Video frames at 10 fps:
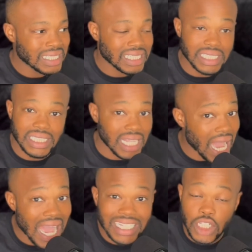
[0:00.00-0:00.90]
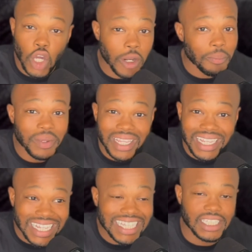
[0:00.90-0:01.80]
Not gonna be
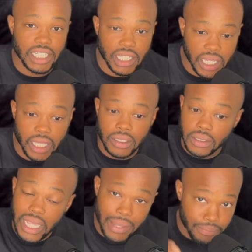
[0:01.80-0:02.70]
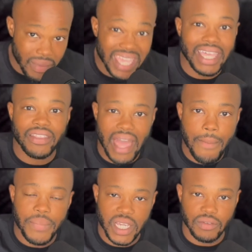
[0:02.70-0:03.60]
easy to get and make
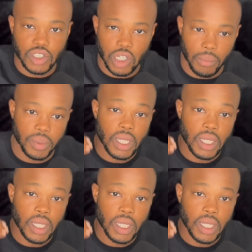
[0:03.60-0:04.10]
that big of a jump.